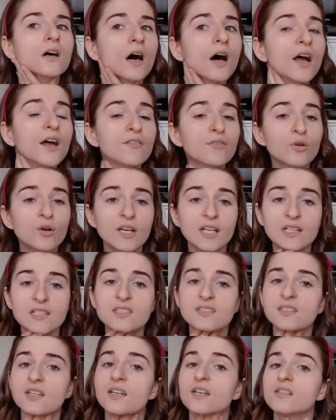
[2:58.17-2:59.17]
I have oily
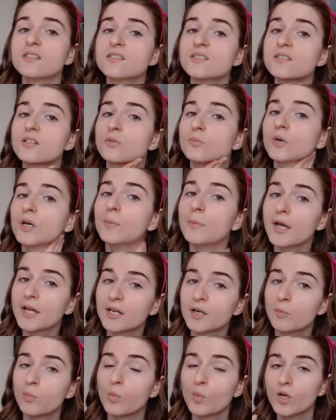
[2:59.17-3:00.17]
skin, so my
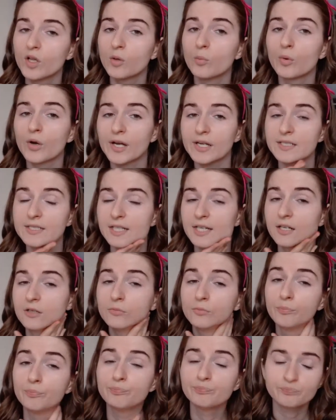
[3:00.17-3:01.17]
makeup will break
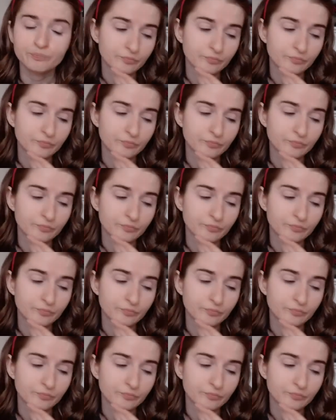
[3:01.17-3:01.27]
down